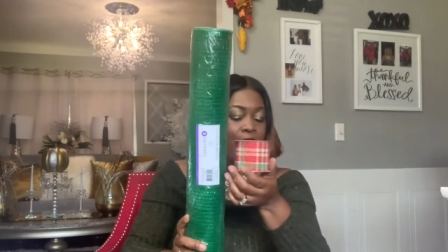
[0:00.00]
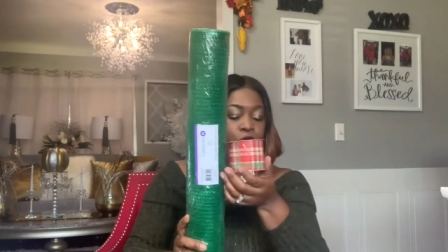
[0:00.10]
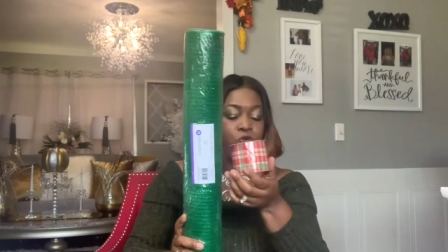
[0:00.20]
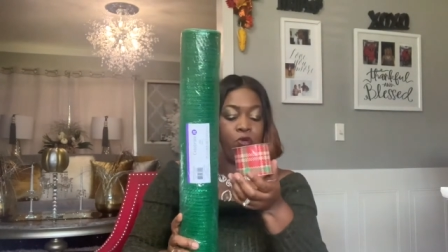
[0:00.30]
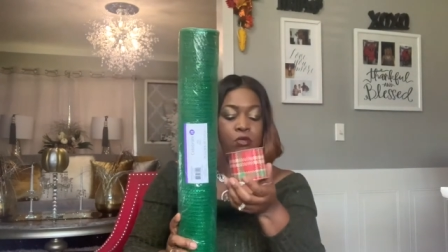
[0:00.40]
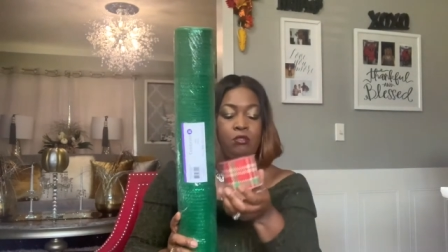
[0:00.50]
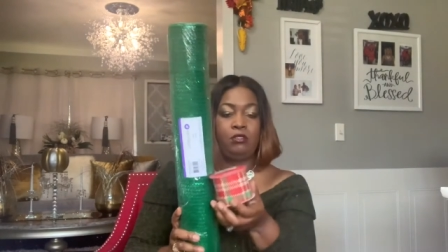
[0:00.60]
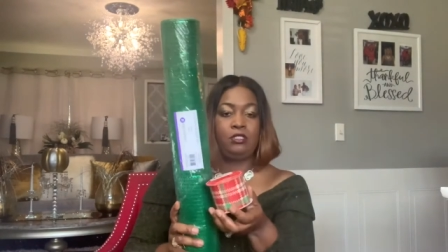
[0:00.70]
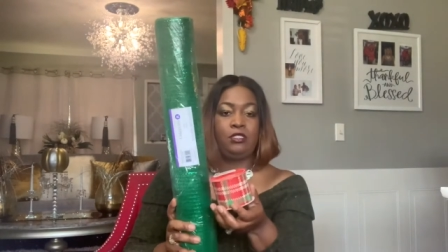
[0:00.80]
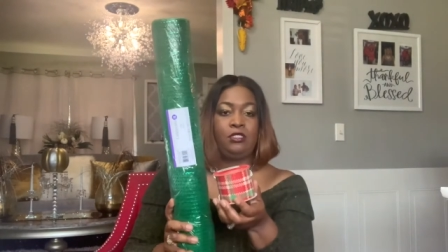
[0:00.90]
door
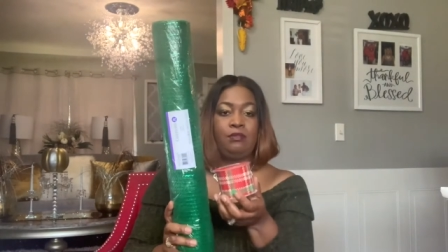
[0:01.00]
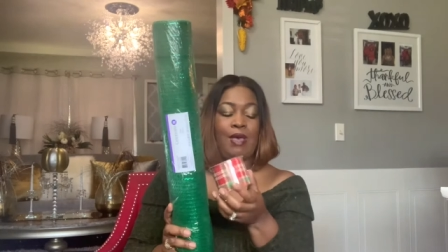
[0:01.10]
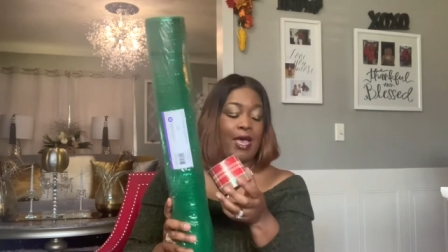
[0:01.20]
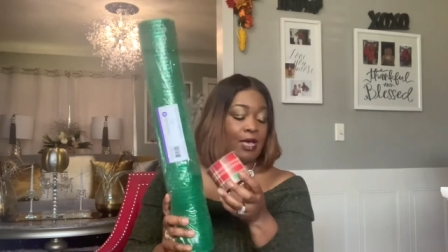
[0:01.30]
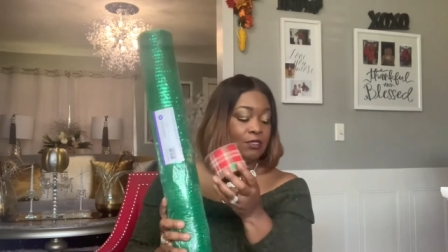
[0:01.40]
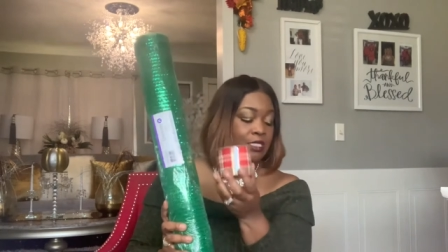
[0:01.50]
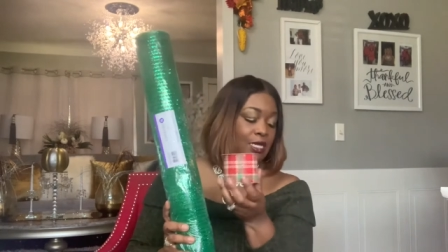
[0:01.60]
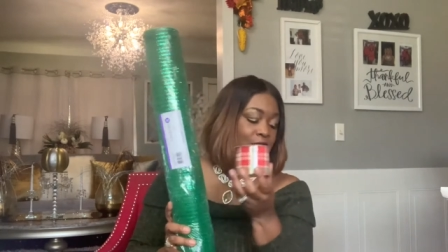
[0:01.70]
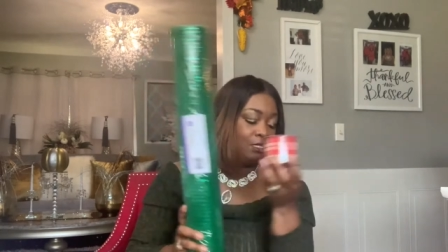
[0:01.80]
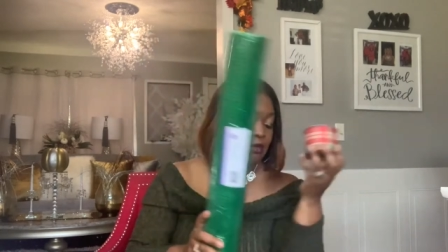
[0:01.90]
because my
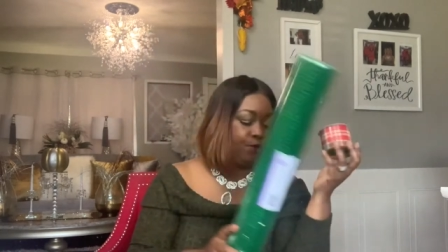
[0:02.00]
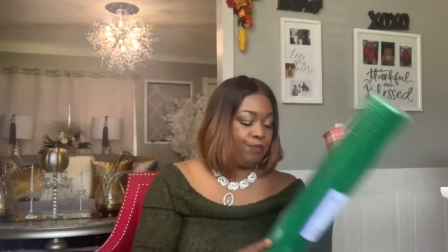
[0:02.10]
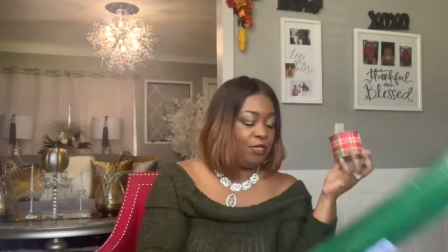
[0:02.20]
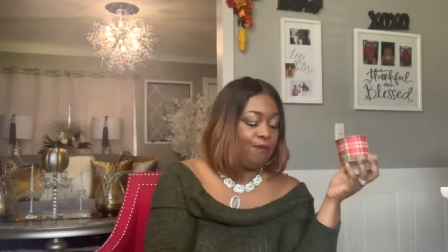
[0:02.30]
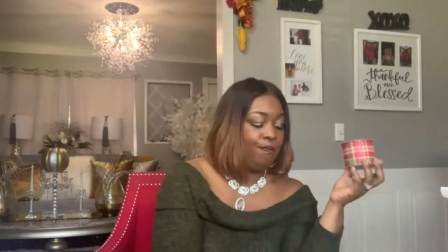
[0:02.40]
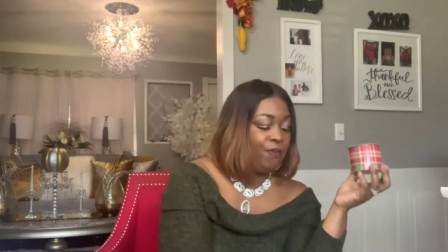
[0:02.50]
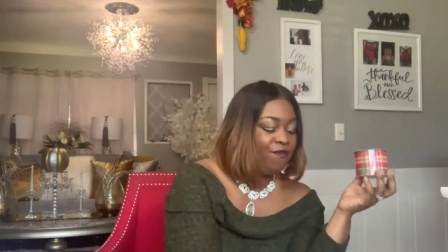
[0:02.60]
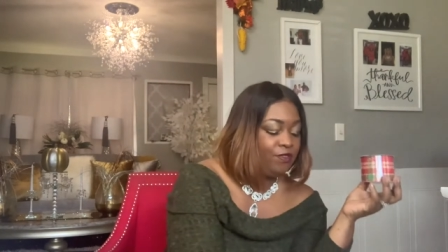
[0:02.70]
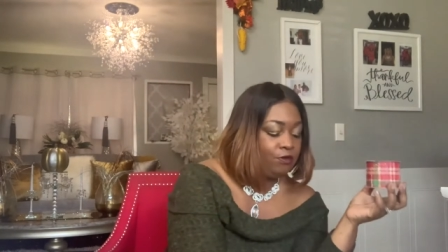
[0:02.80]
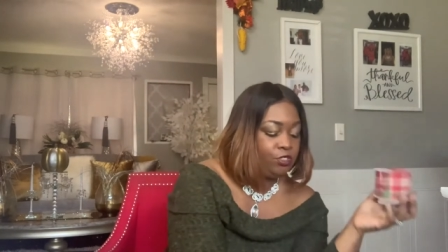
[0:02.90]
outside is gonna be
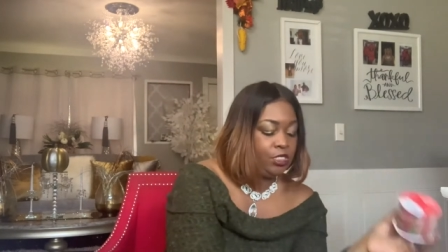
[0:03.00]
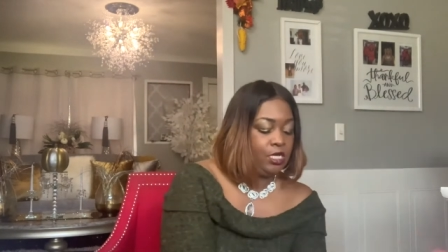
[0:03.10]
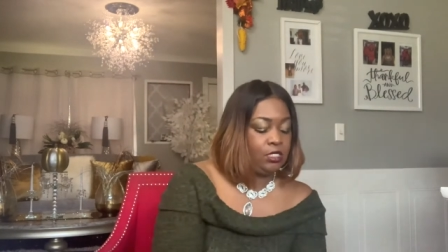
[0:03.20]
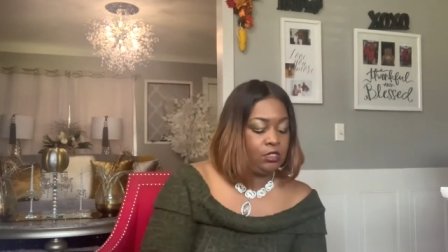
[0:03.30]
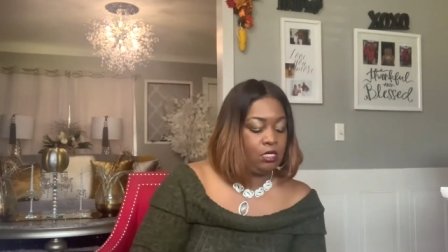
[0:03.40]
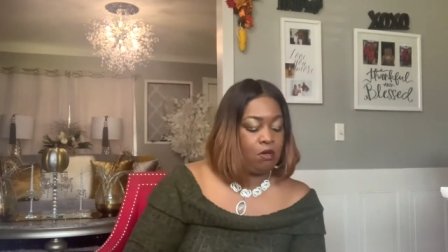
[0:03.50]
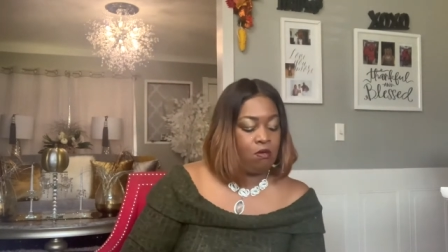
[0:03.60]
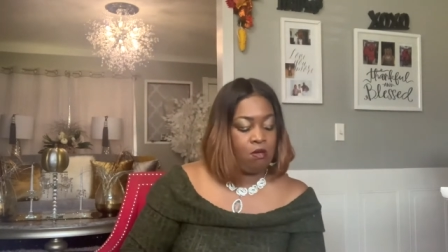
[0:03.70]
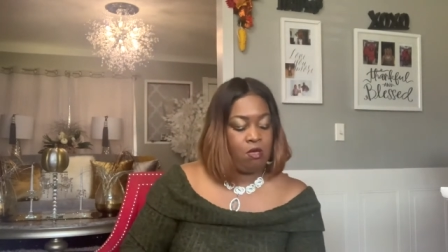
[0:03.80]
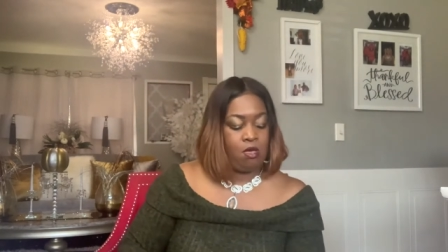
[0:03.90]
buffalo check, so.
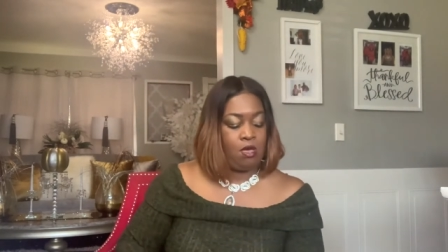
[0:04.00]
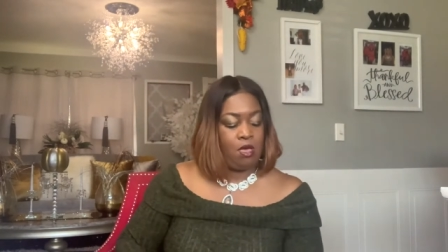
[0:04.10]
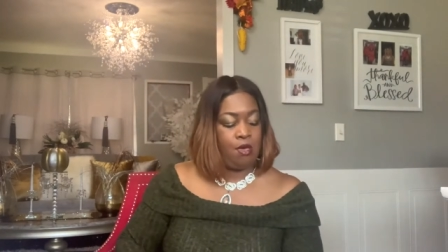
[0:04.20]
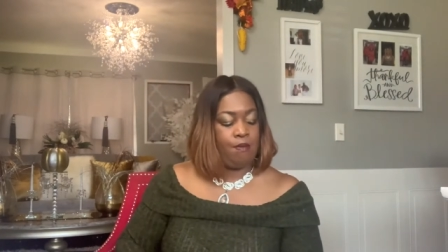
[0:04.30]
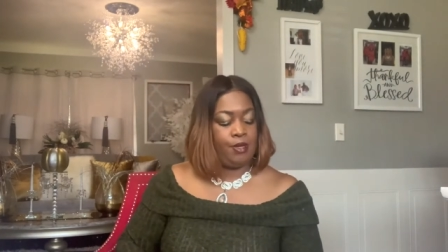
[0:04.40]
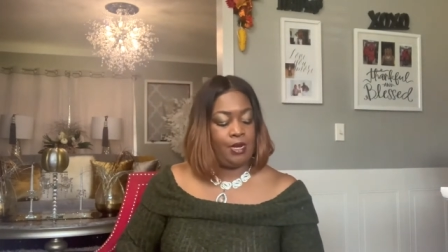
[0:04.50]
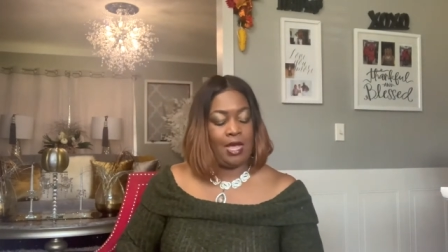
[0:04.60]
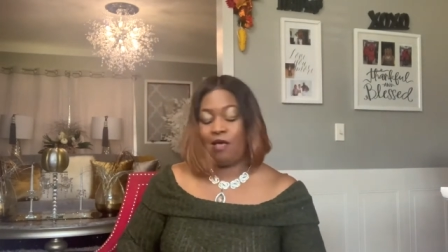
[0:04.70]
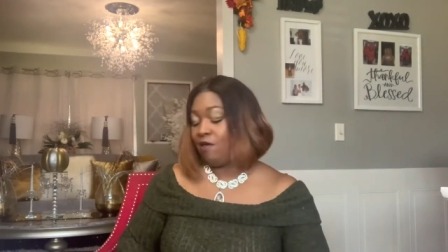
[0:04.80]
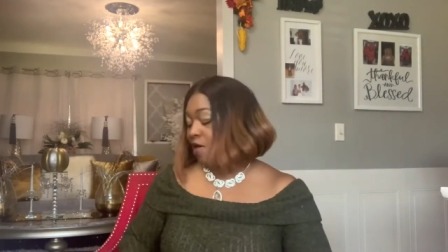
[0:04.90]
But
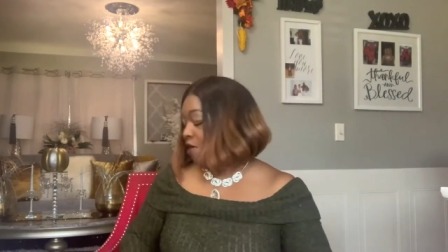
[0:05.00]
I'll, I'll